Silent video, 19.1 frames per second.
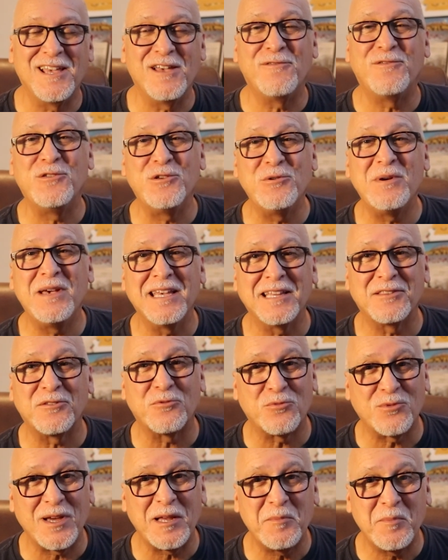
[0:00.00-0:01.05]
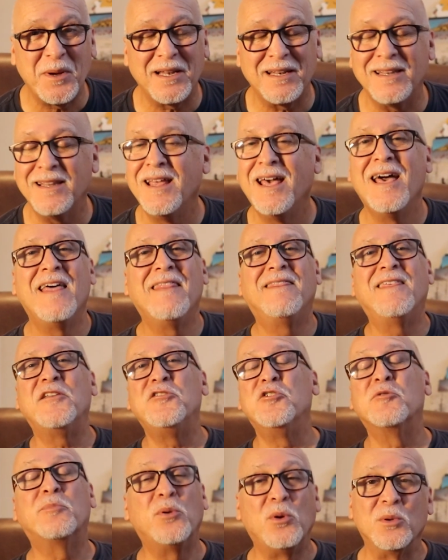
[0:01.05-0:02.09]
If you hit the red button, then
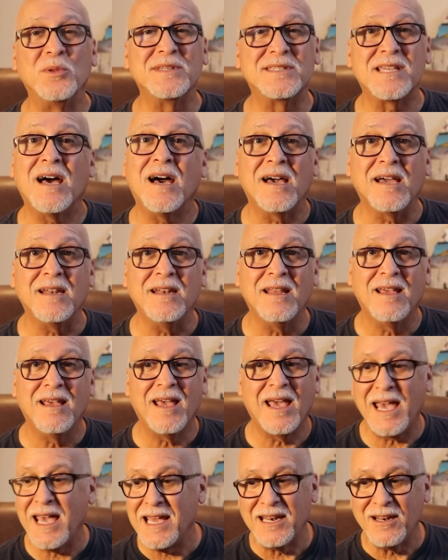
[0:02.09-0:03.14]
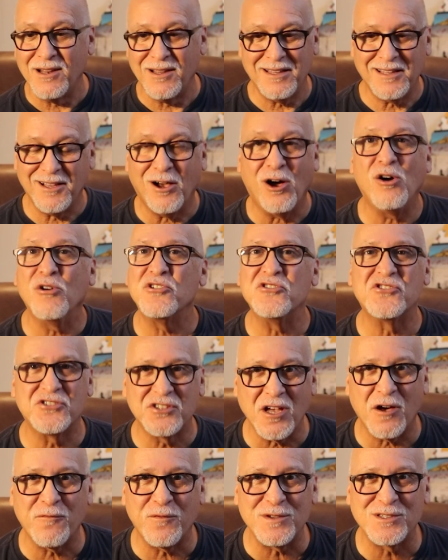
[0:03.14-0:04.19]
you're pulled aside, and all your
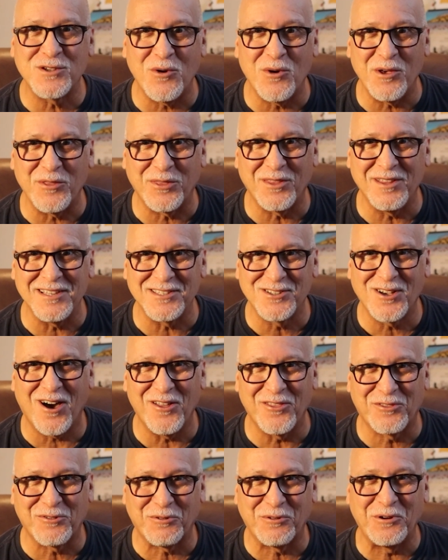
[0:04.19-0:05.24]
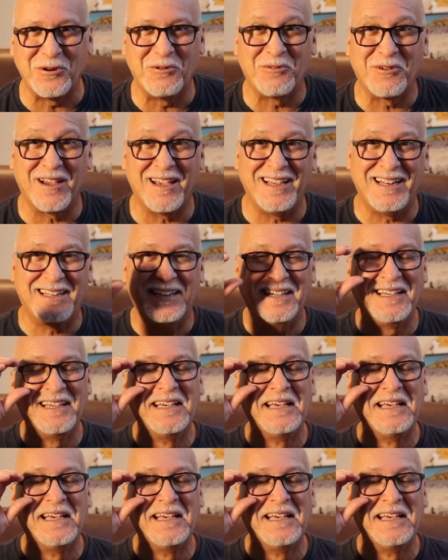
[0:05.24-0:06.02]
stuff is gone through, right?